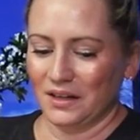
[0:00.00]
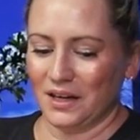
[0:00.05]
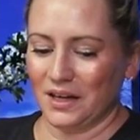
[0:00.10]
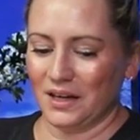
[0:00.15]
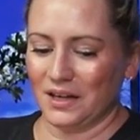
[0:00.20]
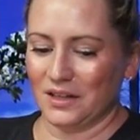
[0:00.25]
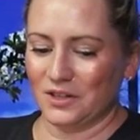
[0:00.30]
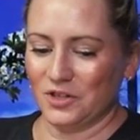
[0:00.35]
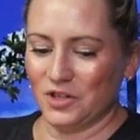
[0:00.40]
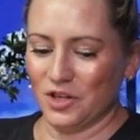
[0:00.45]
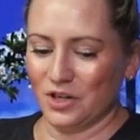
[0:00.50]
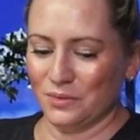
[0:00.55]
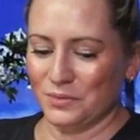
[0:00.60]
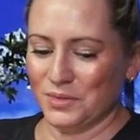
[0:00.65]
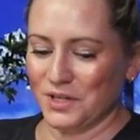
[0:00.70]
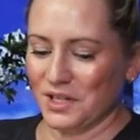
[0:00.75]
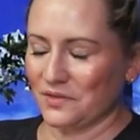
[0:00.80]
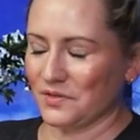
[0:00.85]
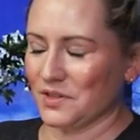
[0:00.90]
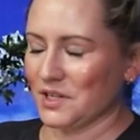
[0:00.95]
In
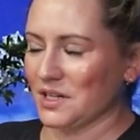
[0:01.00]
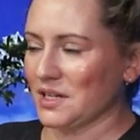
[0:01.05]
terms of